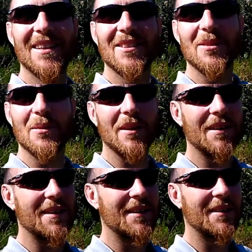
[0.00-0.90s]
So
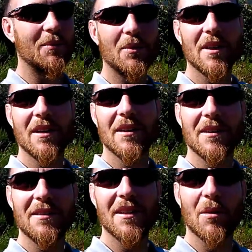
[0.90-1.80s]
we're gonna
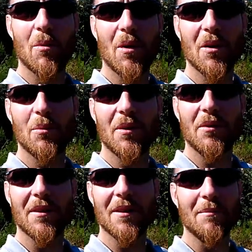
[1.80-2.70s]
take a walk
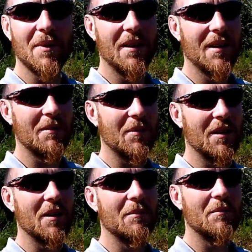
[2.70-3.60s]
with me and
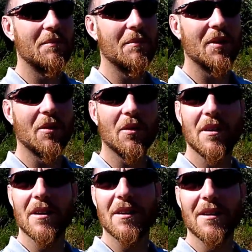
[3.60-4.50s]
my
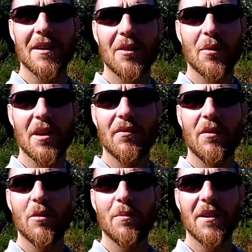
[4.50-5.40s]
dog. I don't think you've
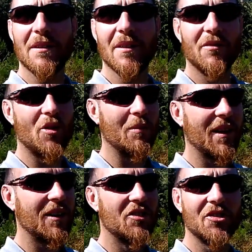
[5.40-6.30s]
ever been
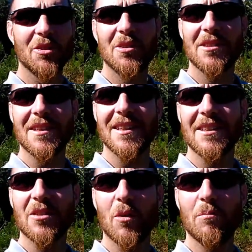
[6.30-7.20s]
formally introduced.
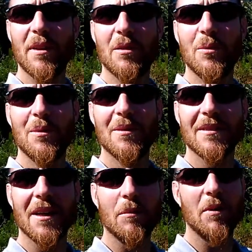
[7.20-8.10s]
He's called Biru,
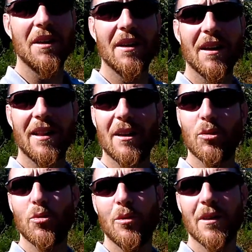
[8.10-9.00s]
like bee and then
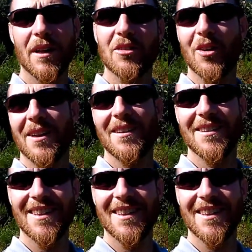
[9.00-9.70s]
loo, like toilet.